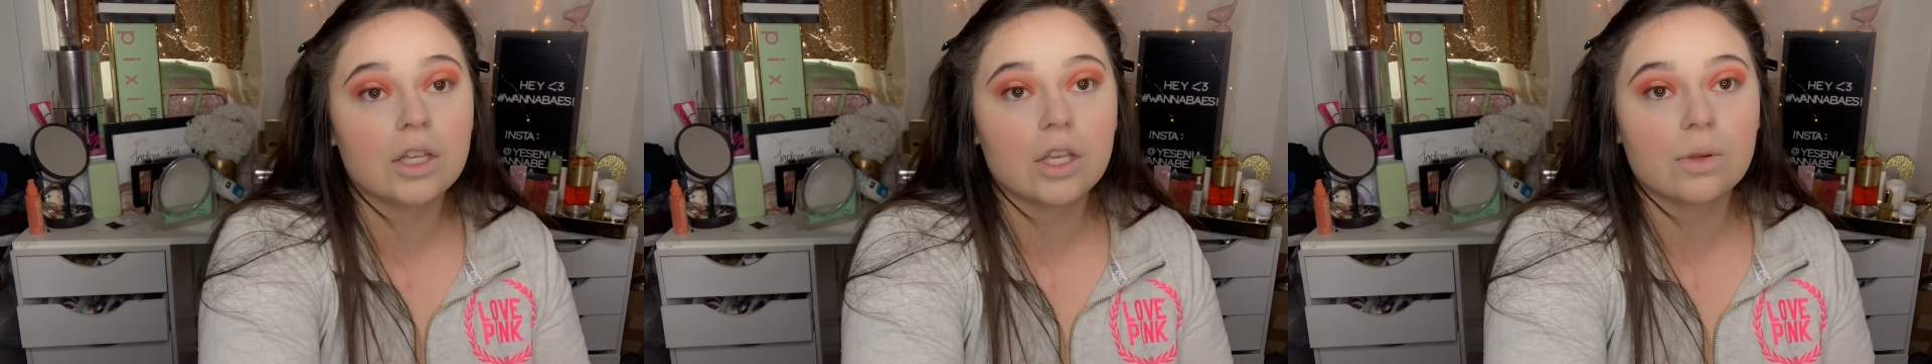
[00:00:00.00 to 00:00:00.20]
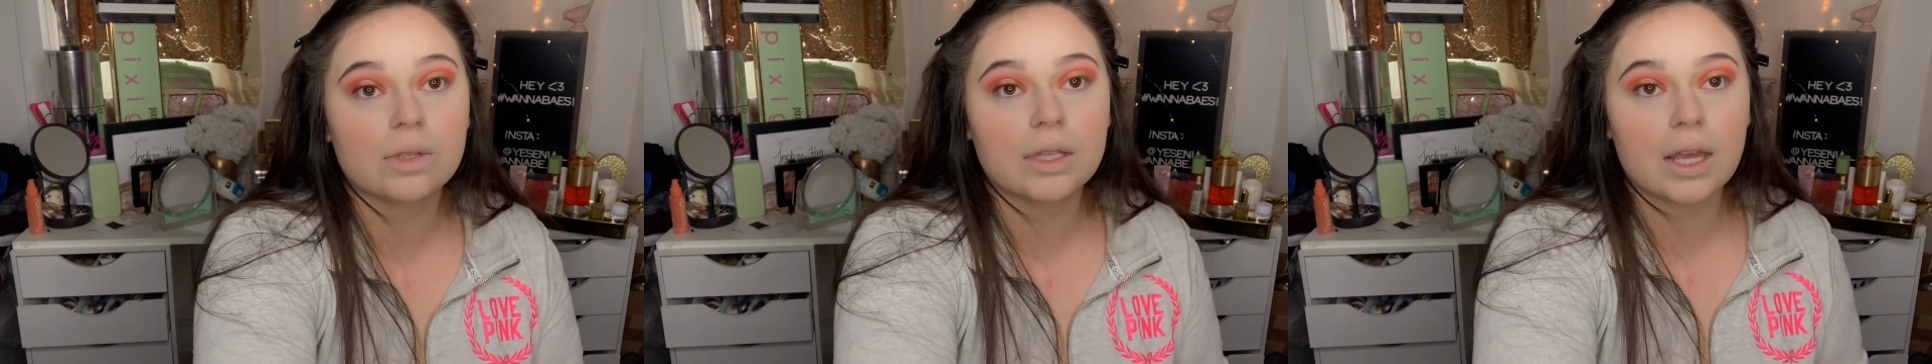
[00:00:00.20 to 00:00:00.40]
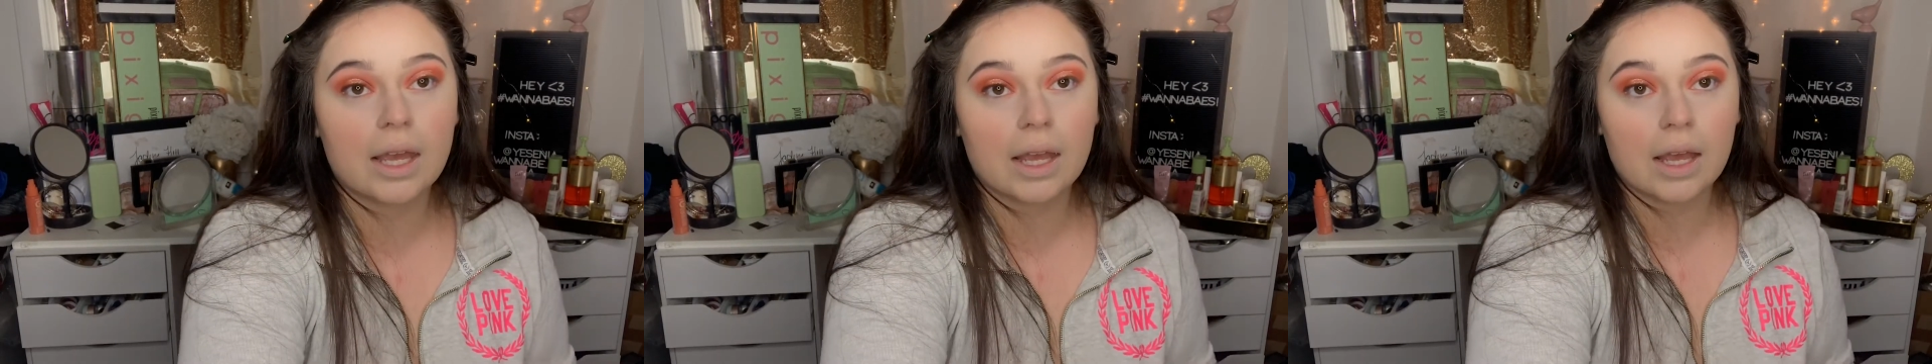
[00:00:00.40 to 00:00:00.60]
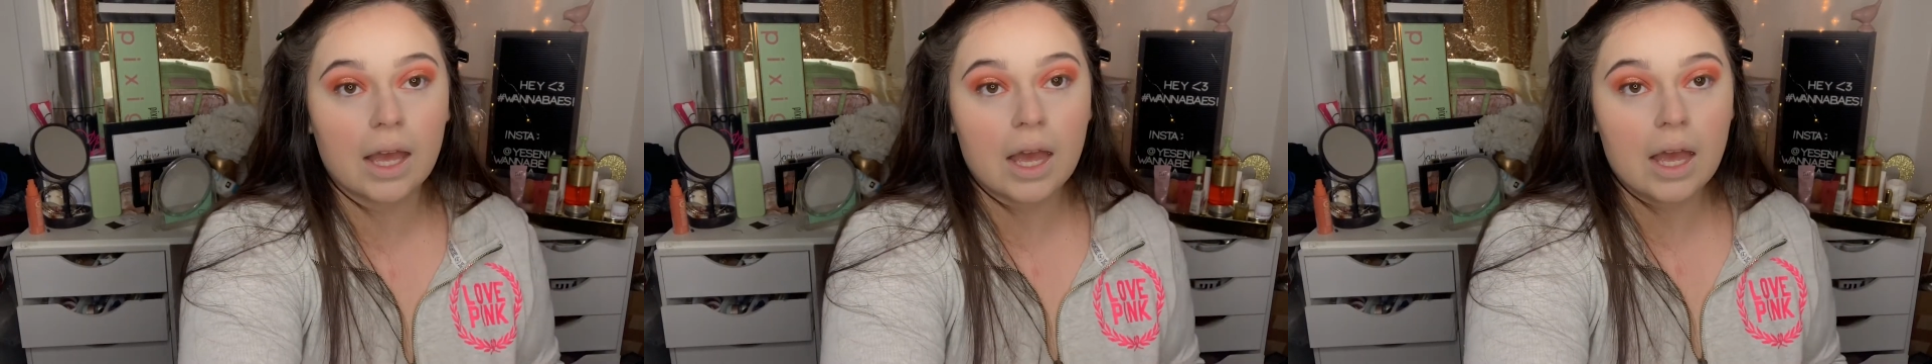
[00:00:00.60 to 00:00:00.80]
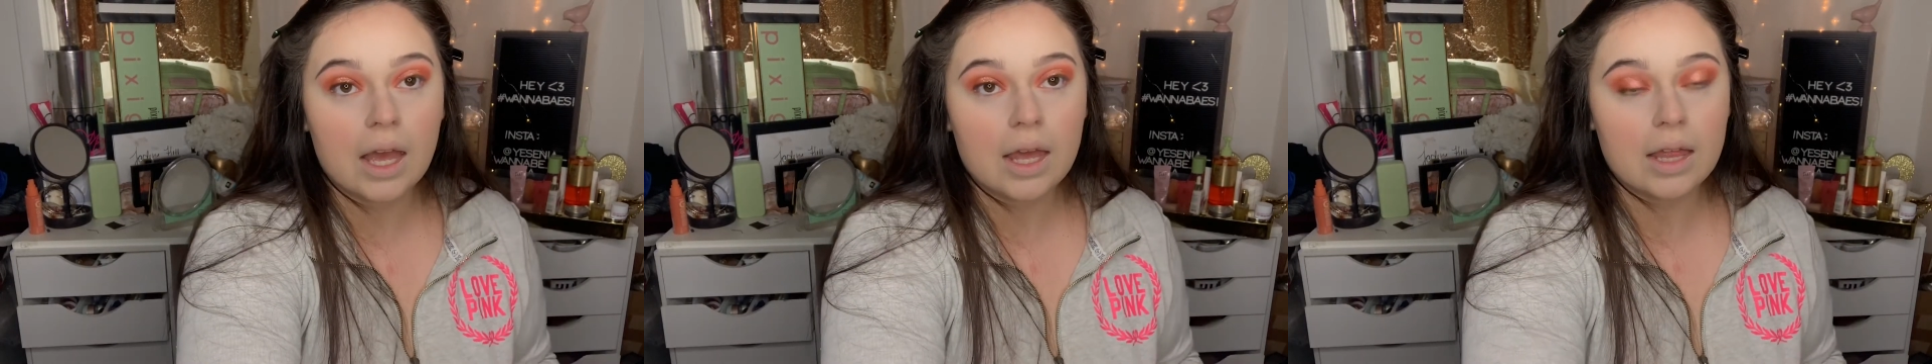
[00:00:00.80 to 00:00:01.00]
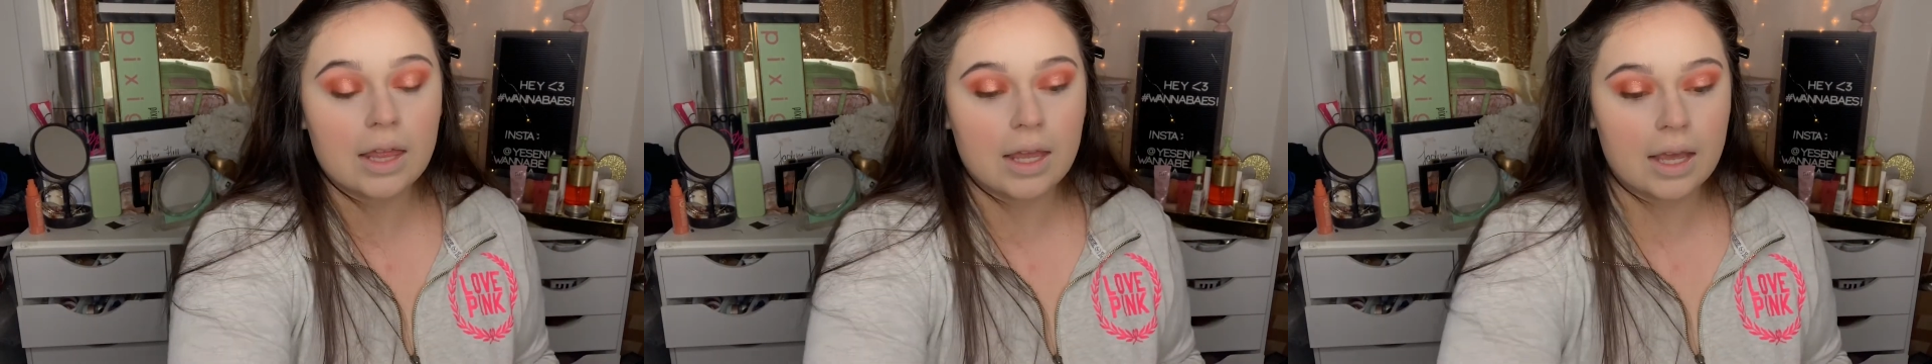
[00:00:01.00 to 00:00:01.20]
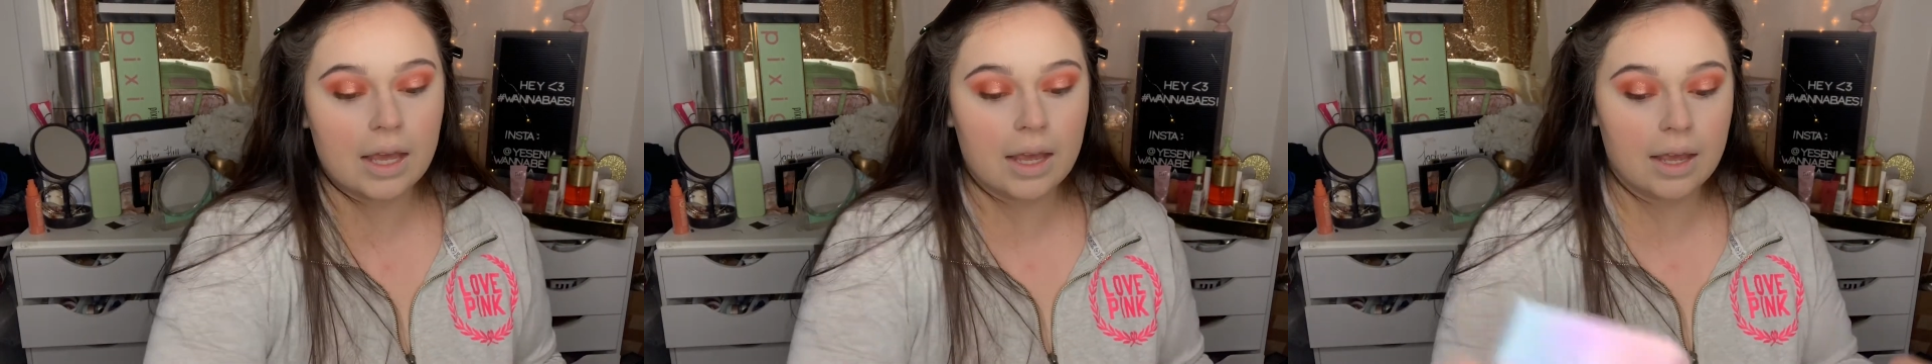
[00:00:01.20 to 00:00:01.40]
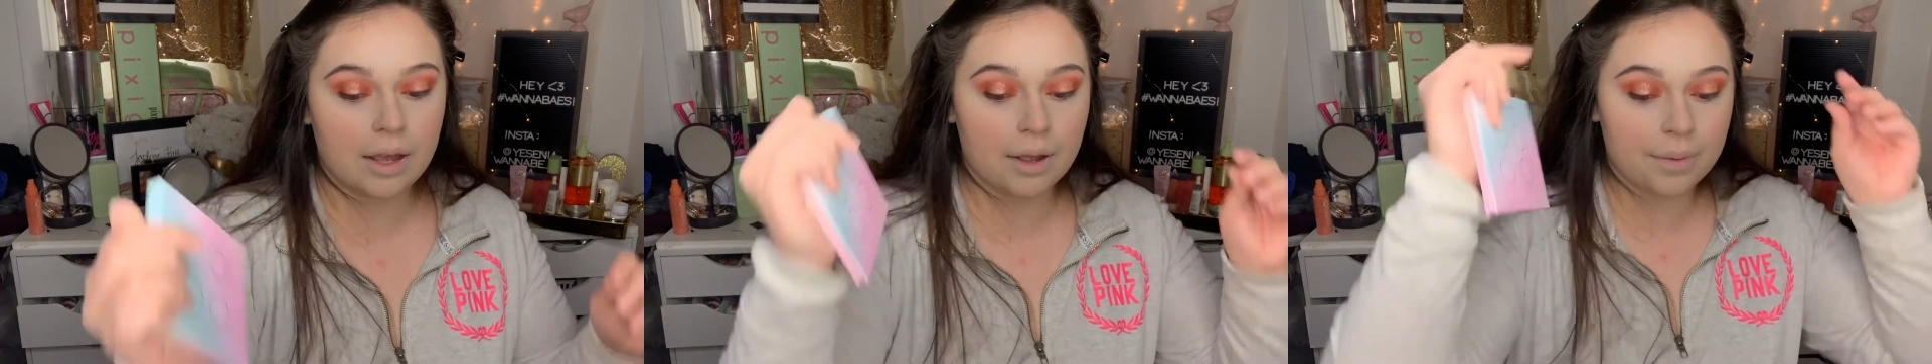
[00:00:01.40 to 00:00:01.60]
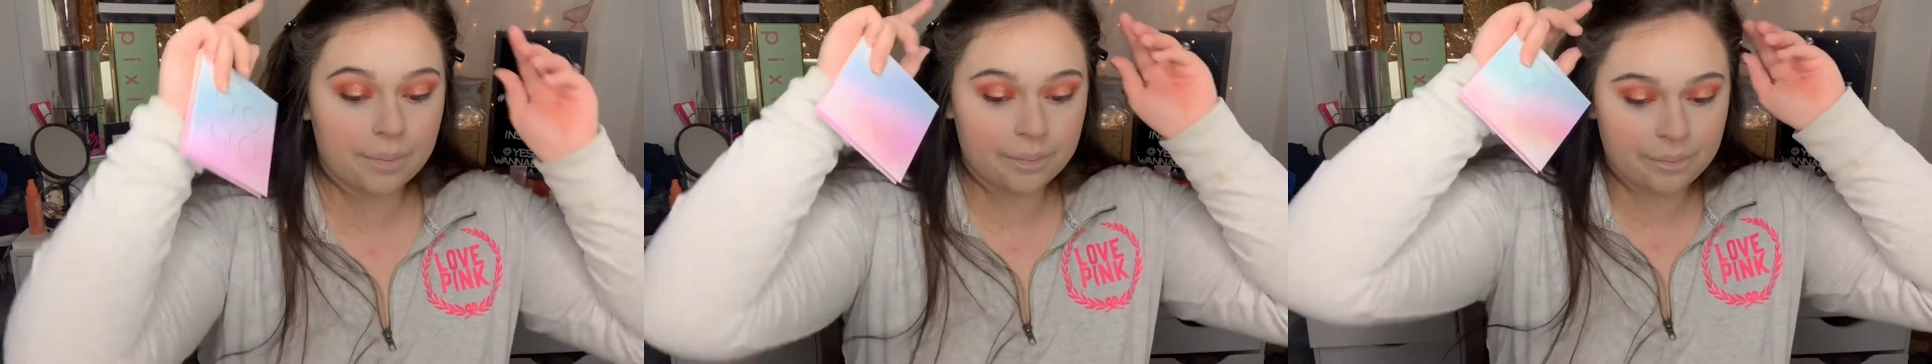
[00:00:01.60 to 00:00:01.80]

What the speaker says: using the,